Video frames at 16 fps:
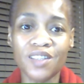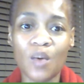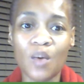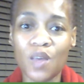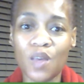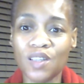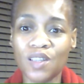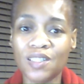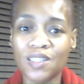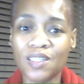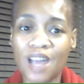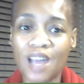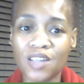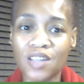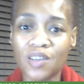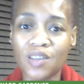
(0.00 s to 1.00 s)
I went and
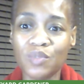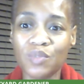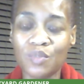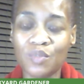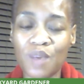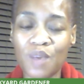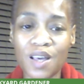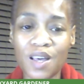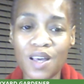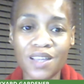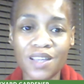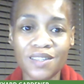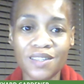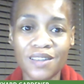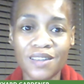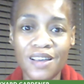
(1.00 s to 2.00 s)
snatched up some
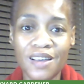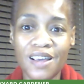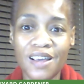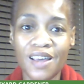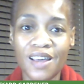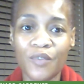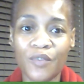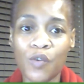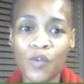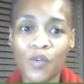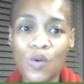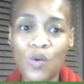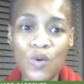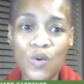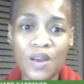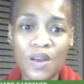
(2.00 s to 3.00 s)
buckets, food,